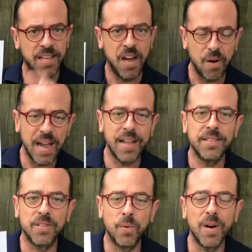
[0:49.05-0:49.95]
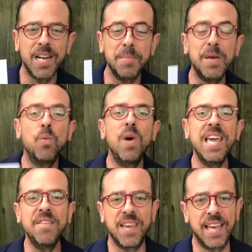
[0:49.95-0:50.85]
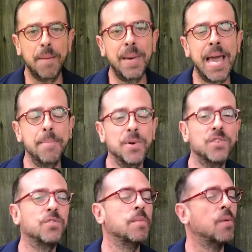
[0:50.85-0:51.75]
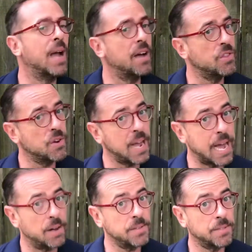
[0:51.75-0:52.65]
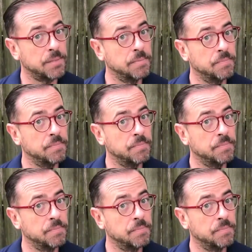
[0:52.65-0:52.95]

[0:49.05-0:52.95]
All right, so we're gonna be weaving papers from around your house.